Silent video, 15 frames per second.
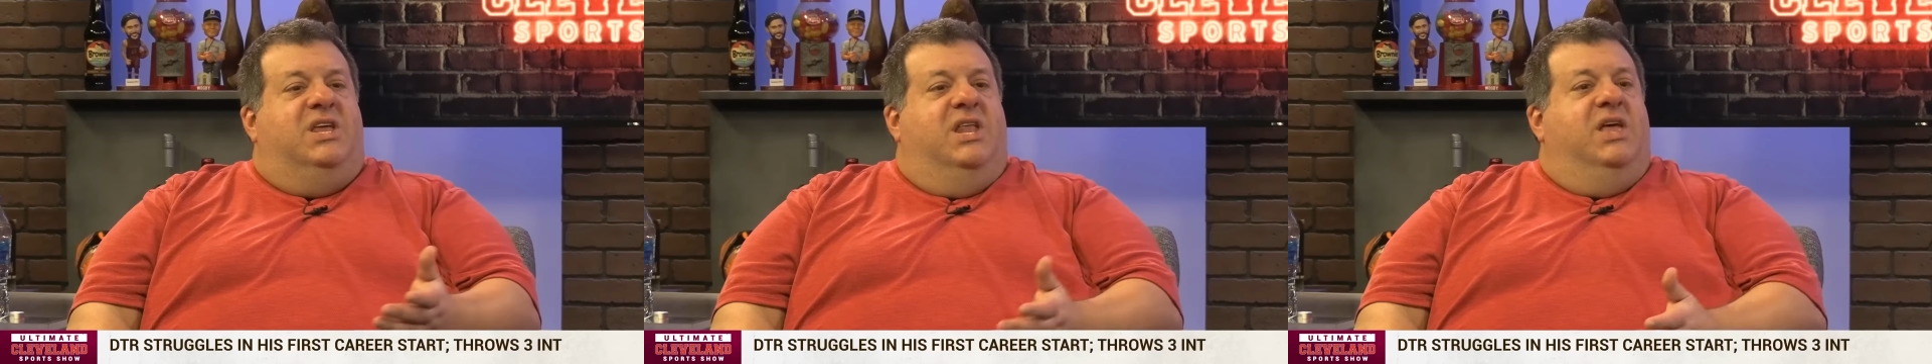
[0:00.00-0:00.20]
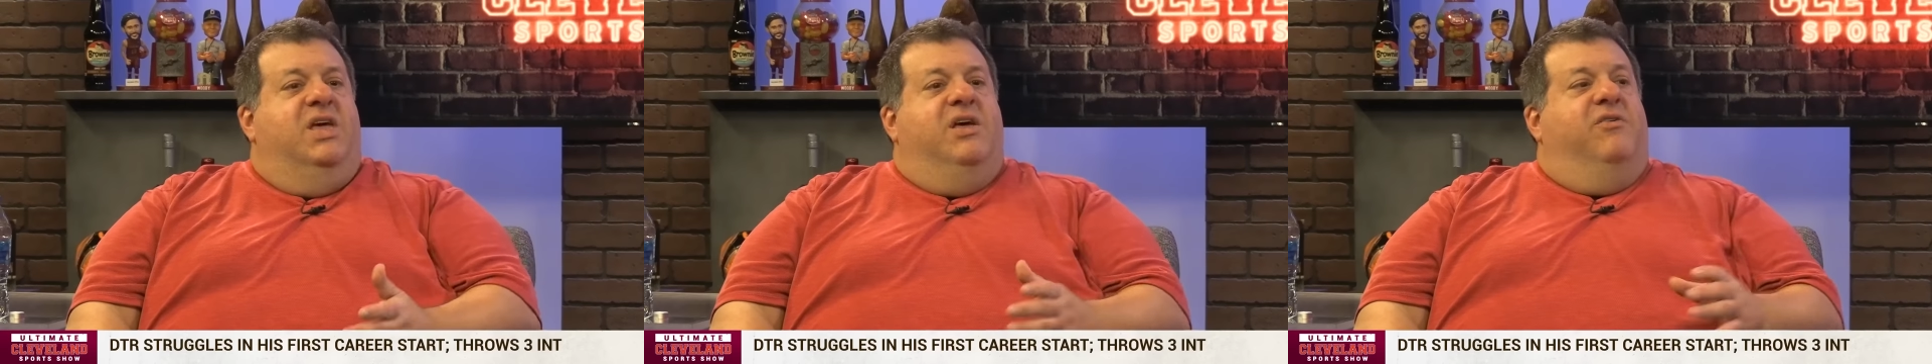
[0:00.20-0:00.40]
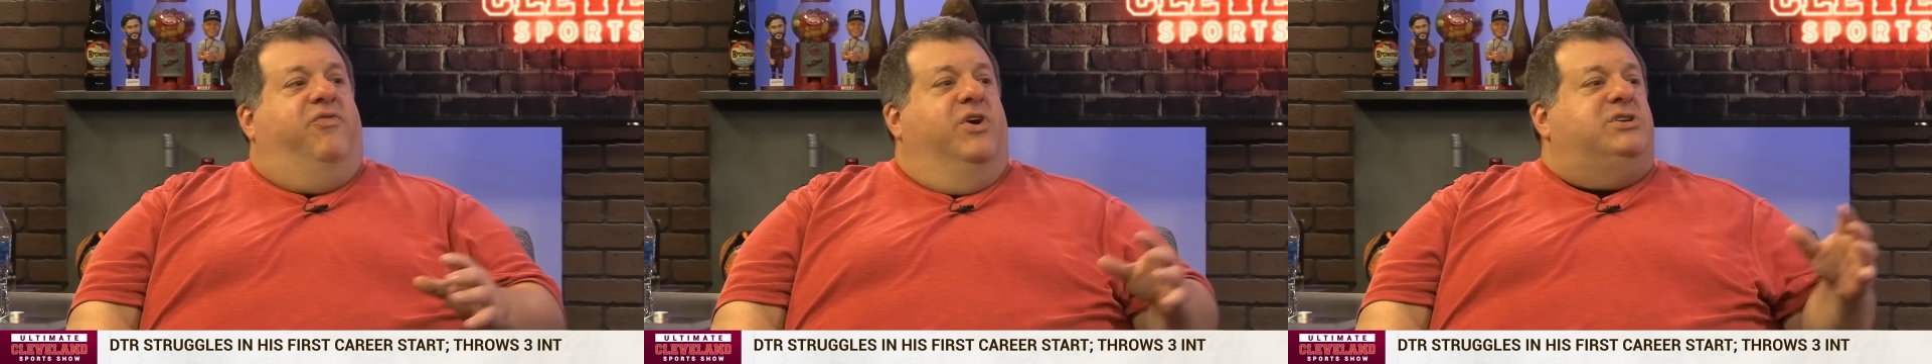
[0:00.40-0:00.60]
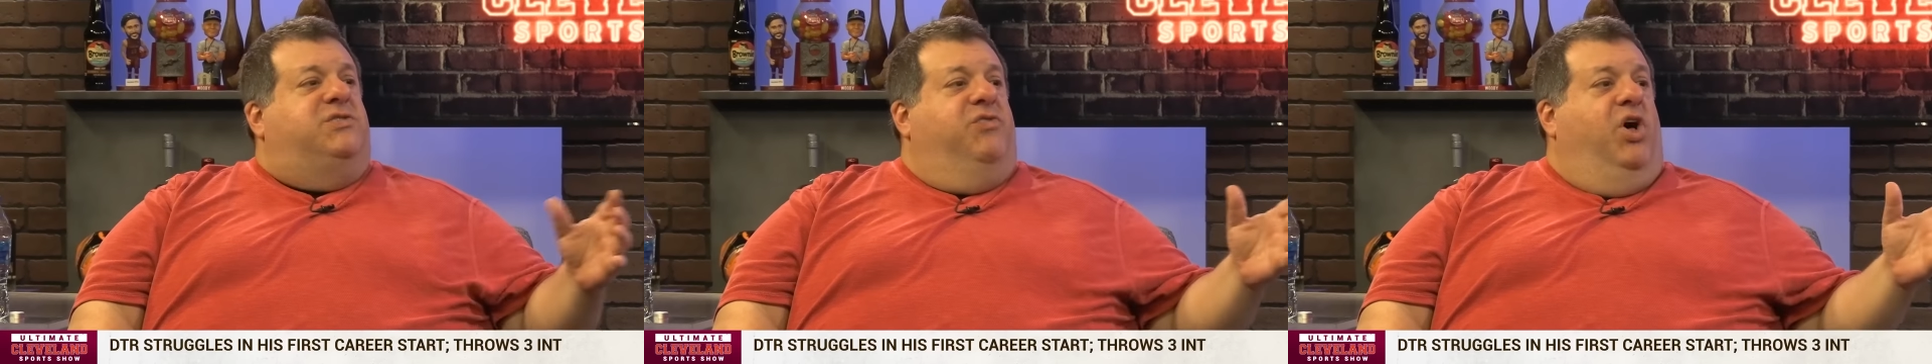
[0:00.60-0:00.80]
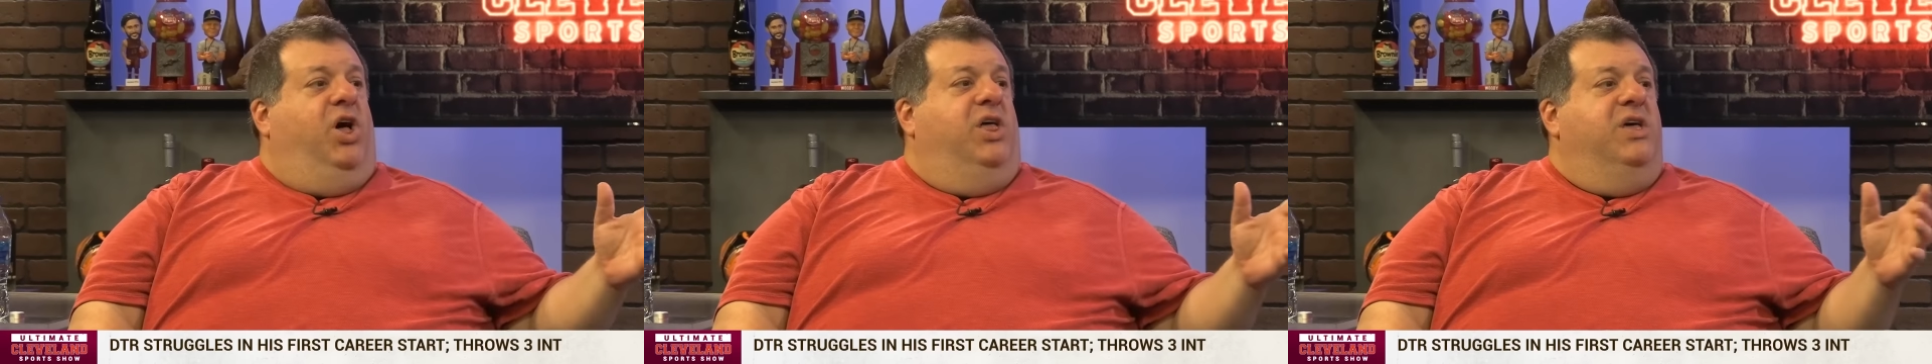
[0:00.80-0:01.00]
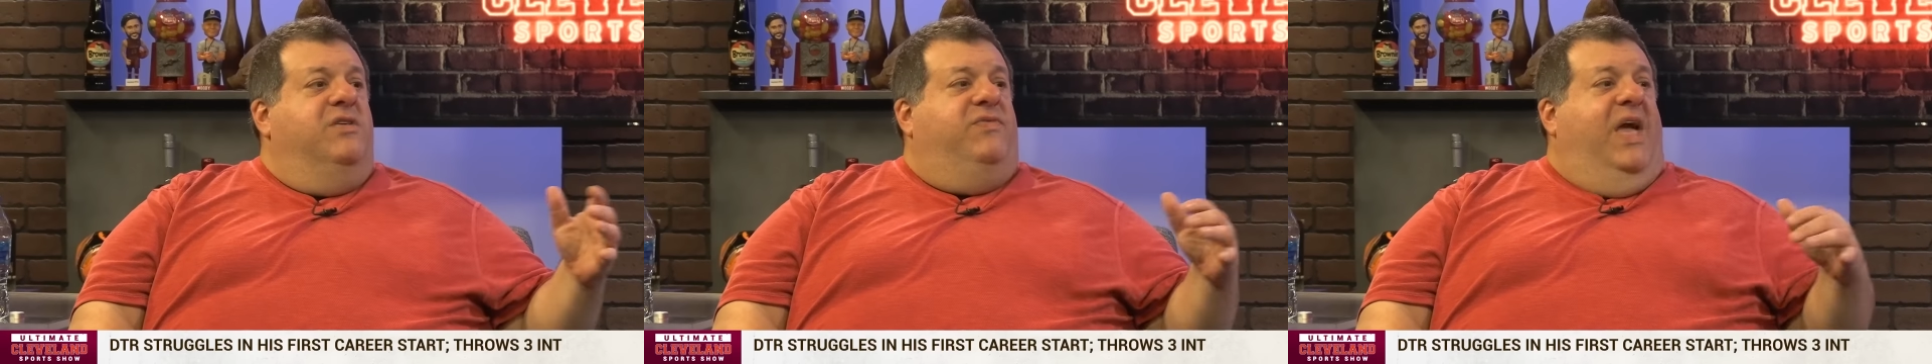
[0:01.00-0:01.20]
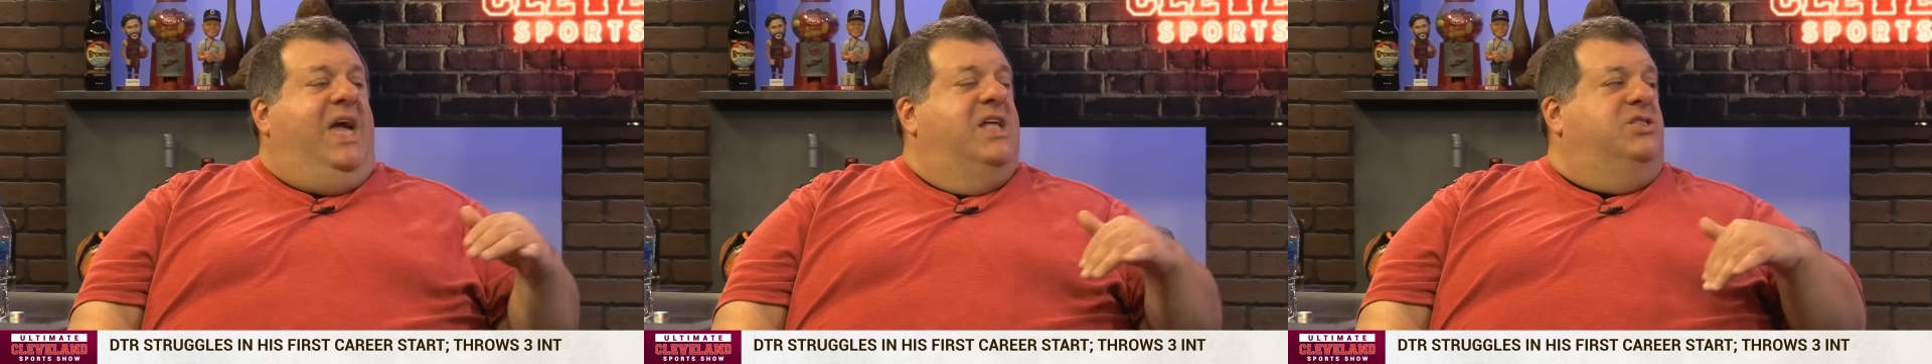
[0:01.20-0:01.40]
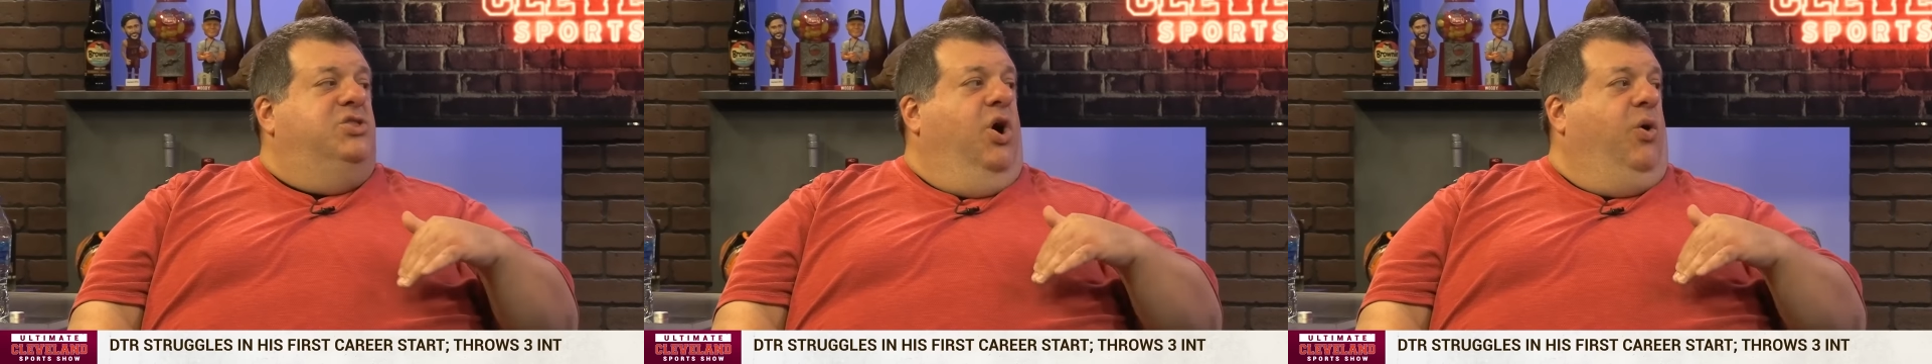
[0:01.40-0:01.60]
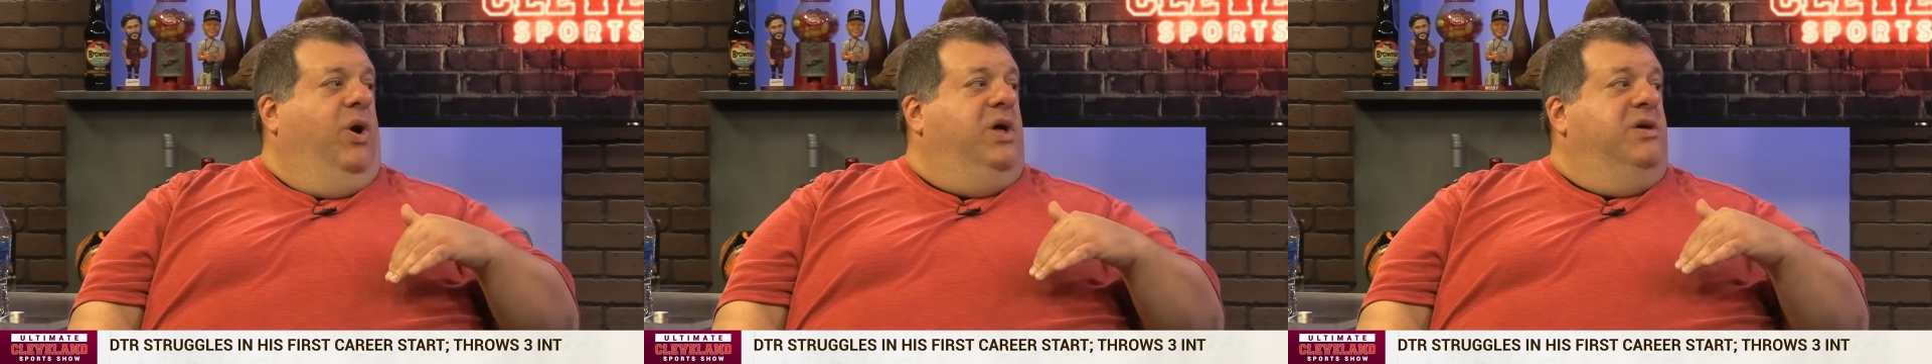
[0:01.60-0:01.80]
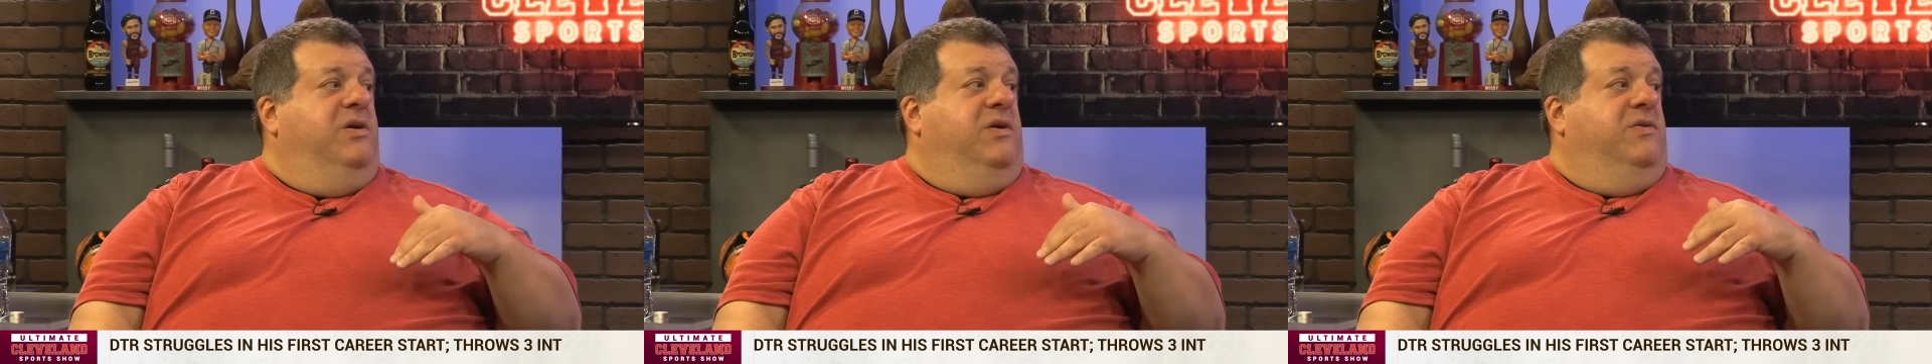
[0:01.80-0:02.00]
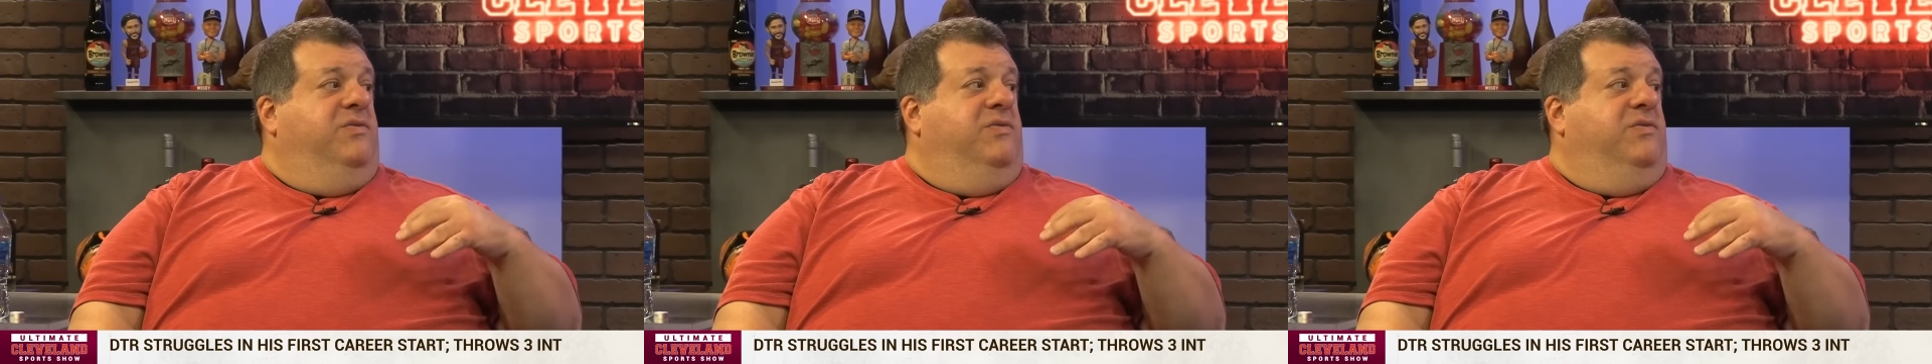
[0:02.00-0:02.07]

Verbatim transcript: that, he, we can't have that again. First of all, again. they had no.